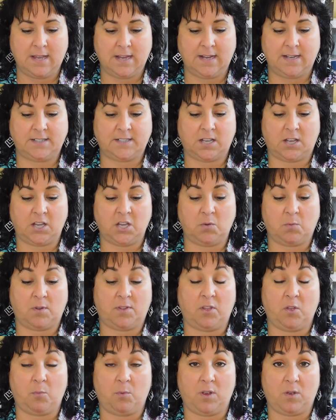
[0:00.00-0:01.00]
and tell you
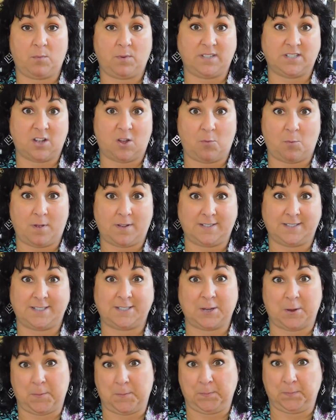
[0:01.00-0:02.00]
what the real result was.
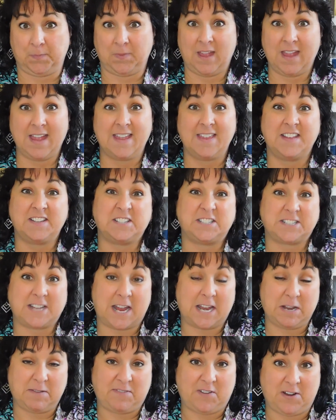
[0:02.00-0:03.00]
So this is
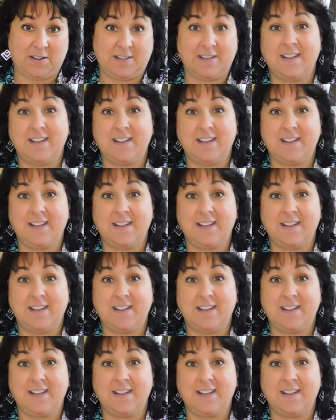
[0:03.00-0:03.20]
kind of fun.